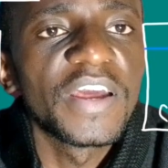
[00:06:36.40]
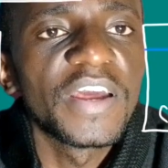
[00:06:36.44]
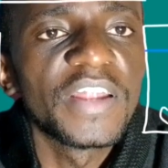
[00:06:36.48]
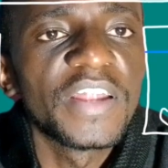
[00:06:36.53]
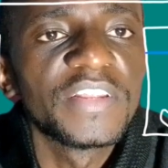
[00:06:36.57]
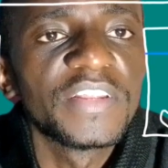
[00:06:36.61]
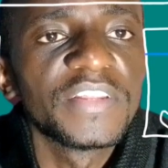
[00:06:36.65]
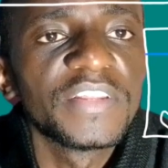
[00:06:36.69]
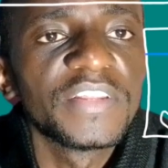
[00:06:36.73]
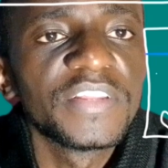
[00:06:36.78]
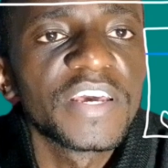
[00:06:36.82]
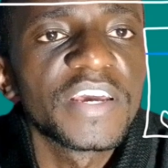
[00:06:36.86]

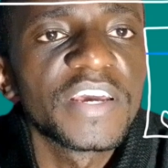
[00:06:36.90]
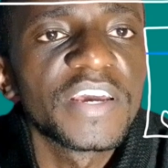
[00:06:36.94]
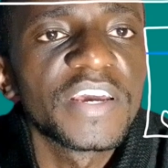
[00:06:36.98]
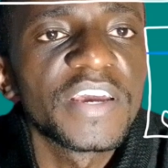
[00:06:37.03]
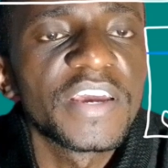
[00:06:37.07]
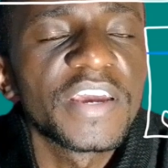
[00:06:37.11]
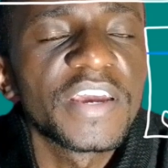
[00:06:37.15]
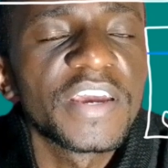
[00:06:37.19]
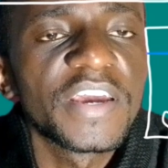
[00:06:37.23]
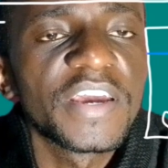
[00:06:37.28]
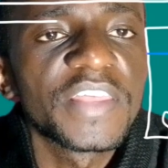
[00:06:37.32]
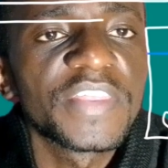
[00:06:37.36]
and
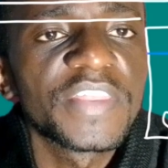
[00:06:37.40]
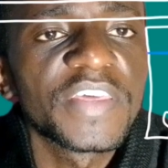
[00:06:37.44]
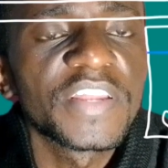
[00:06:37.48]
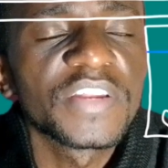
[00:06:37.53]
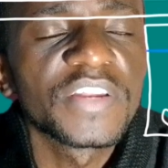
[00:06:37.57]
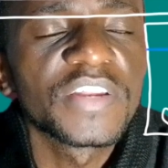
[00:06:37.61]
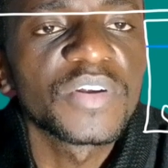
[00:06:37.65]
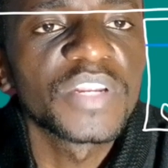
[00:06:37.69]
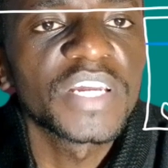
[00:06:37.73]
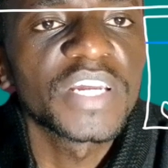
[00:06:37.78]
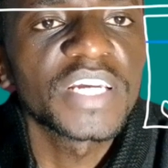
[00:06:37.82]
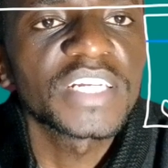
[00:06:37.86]

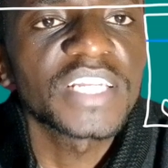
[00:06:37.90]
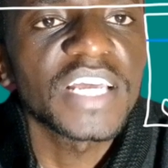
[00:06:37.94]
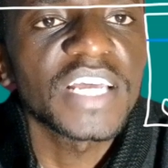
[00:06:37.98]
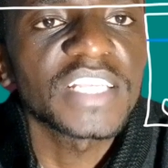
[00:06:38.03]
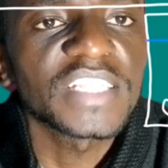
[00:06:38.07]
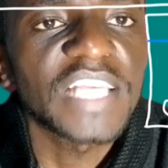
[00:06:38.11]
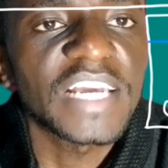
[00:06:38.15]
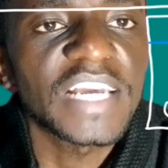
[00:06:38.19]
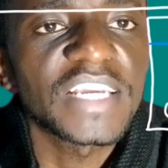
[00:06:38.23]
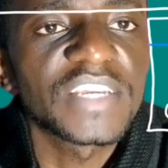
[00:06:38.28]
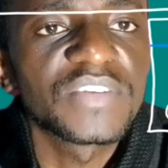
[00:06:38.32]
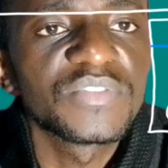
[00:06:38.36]
then connect
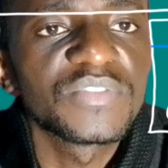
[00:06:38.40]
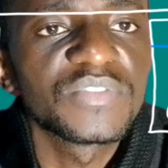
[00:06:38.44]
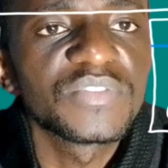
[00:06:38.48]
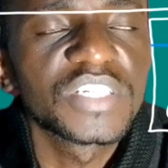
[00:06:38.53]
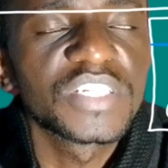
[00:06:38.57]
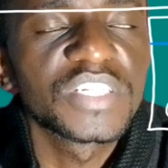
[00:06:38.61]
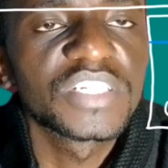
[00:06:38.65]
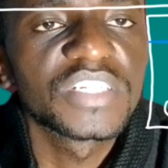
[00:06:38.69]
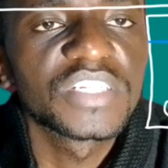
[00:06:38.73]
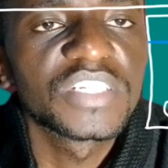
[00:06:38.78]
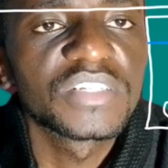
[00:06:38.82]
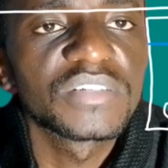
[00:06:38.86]
a
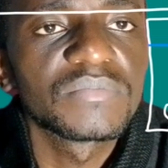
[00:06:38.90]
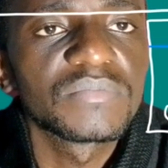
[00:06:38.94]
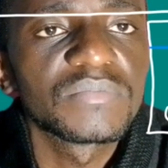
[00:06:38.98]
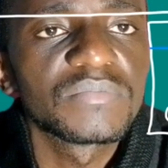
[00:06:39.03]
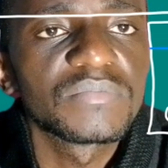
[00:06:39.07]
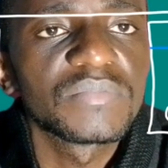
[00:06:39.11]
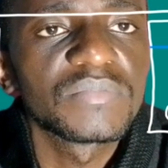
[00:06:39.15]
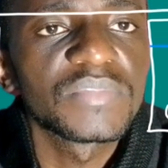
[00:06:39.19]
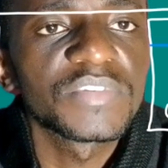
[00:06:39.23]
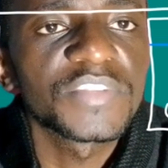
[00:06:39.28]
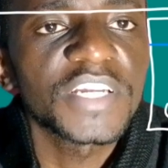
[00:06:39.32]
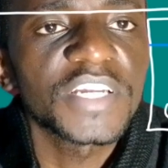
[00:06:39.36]
circuit,
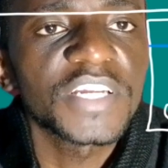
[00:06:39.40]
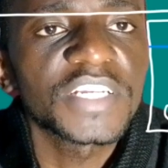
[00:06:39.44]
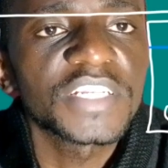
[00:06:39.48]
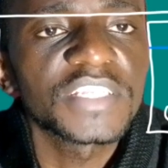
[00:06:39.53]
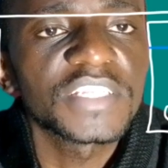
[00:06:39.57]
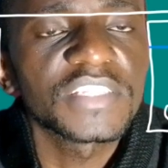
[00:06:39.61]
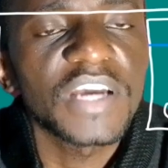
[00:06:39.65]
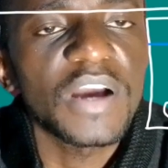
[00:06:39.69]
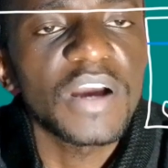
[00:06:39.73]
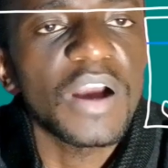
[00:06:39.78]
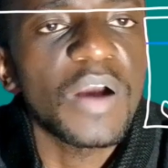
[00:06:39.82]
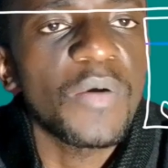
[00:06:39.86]
that
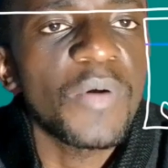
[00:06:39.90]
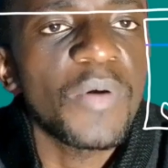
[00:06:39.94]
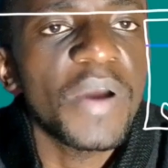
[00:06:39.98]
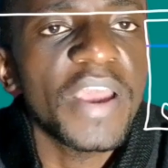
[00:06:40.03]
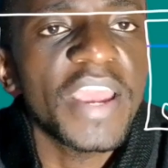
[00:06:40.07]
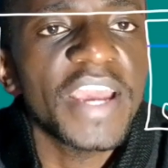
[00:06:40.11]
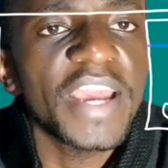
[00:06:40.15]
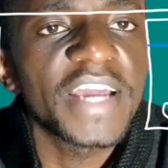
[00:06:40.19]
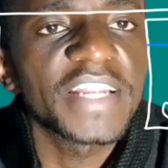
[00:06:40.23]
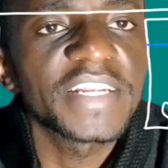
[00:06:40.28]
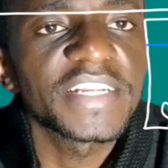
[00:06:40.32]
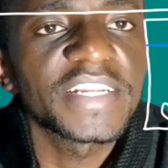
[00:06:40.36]
is a
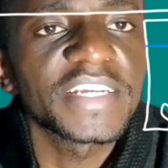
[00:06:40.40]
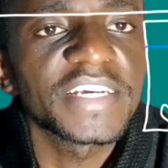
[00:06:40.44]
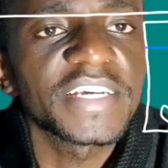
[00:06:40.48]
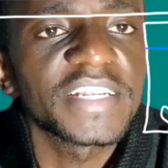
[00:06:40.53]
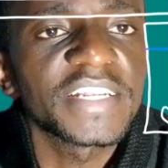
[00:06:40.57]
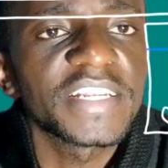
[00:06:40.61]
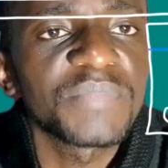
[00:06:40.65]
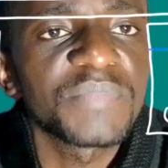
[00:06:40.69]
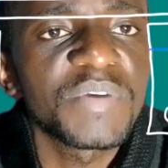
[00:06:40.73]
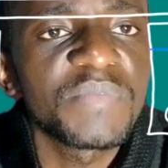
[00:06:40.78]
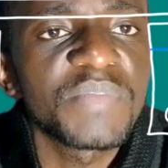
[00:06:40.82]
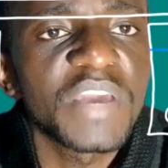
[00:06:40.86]
wire and
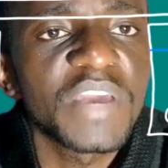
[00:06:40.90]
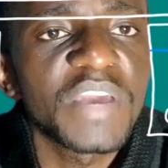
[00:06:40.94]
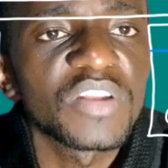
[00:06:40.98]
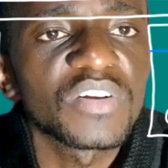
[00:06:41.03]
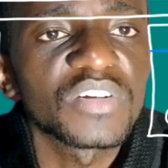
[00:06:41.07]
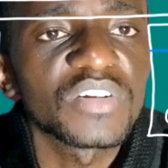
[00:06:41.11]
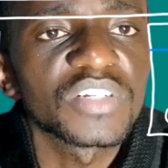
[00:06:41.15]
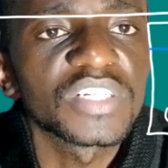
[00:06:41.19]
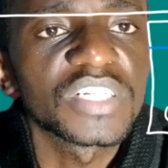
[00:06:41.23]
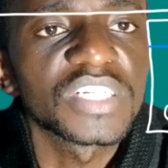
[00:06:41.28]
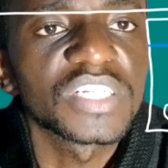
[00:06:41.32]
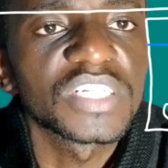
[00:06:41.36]
maybe a
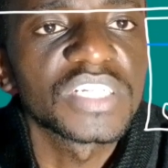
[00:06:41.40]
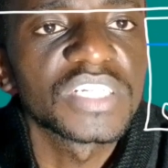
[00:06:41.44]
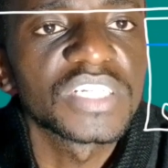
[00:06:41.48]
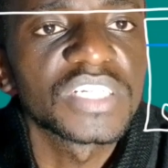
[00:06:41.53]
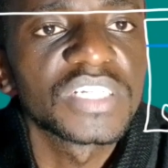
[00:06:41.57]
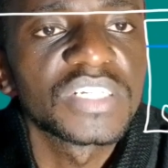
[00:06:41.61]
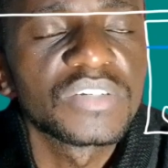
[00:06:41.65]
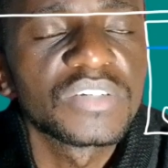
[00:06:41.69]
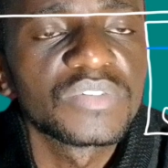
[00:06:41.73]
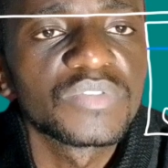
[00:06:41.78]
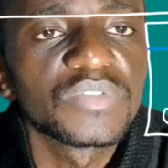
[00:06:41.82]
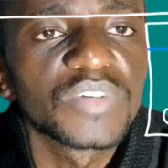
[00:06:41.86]
rod
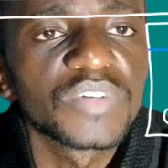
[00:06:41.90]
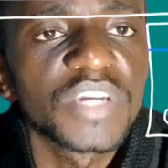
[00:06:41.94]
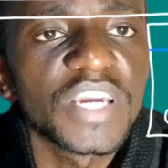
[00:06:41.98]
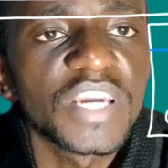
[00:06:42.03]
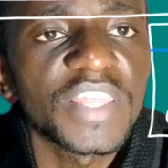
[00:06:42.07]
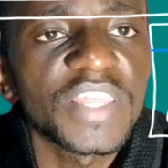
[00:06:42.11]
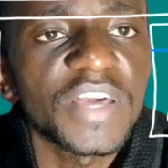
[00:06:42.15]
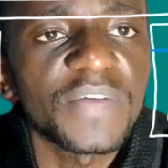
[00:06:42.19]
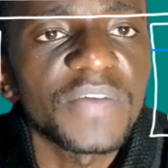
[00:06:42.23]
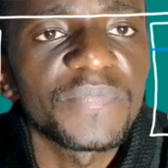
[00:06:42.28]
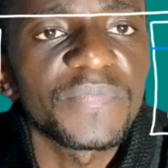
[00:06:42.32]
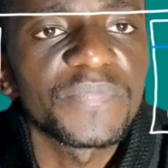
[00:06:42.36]

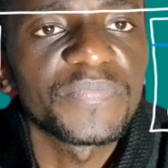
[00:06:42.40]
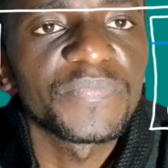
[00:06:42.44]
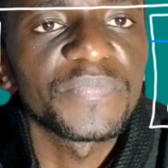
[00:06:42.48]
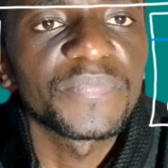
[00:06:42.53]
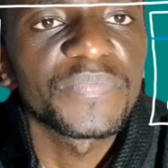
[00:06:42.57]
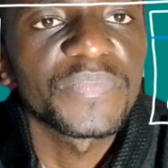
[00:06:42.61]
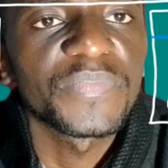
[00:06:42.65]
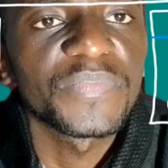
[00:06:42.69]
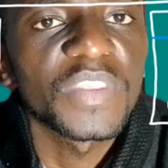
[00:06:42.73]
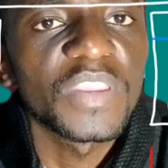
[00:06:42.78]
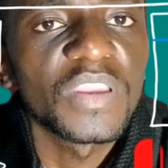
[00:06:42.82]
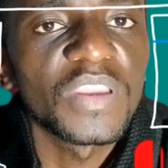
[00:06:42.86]
together,
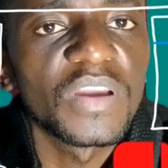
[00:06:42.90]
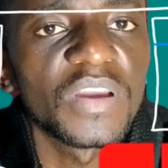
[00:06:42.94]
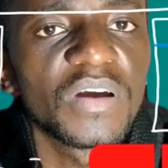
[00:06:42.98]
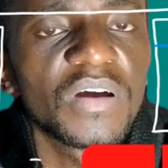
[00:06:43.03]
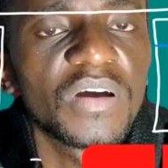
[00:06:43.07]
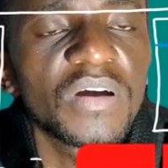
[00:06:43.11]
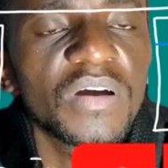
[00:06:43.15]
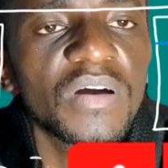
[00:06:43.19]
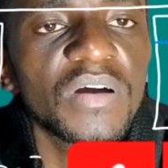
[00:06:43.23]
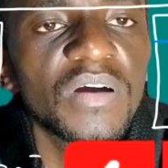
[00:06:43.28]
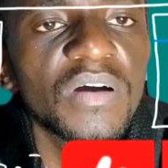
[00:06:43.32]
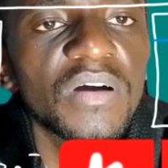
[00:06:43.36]

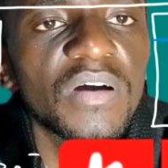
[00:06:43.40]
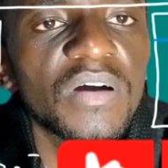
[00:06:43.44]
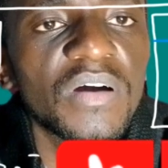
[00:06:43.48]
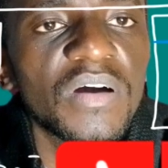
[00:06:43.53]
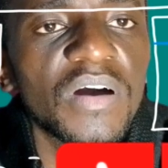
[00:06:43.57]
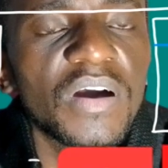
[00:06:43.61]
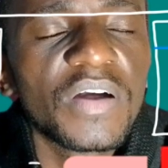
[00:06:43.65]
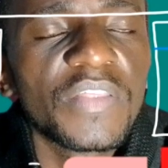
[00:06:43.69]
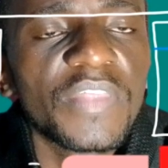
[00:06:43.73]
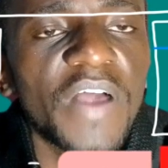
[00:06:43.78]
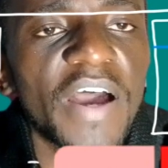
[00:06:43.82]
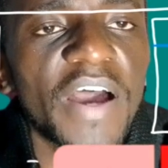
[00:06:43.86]

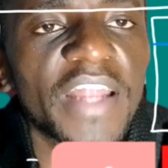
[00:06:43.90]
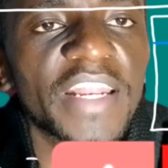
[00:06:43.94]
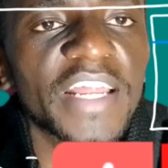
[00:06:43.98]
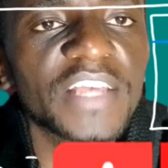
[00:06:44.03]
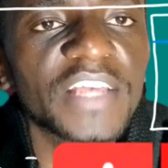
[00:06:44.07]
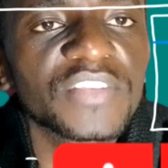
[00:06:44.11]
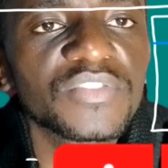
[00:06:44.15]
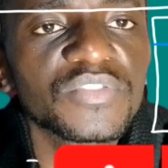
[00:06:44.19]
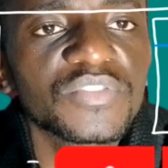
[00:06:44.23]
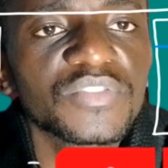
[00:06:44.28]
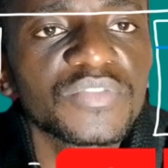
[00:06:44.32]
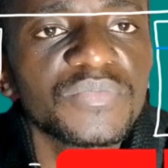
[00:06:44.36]
and
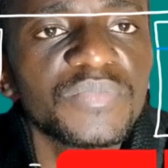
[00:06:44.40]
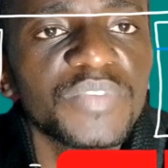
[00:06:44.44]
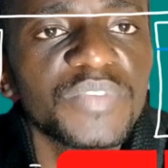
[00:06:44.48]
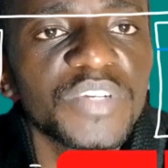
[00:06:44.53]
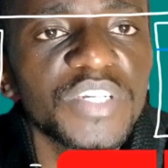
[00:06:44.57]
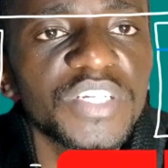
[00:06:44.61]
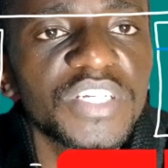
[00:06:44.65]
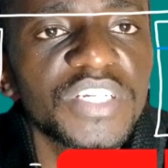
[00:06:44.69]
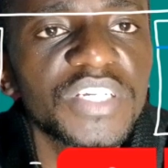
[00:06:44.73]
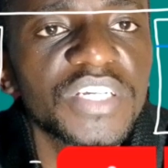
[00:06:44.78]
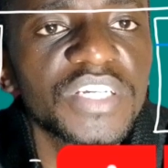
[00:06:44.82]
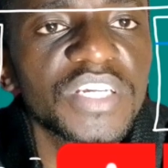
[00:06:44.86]
a sort of
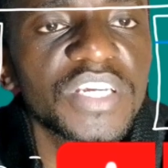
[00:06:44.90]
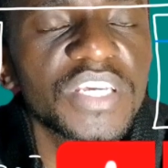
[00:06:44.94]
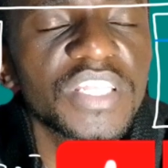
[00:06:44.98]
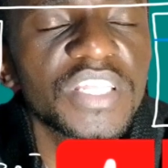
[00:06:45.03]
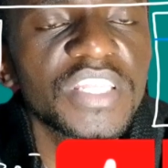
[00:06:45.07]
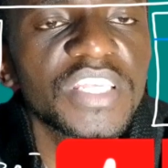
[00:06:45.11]
bridge.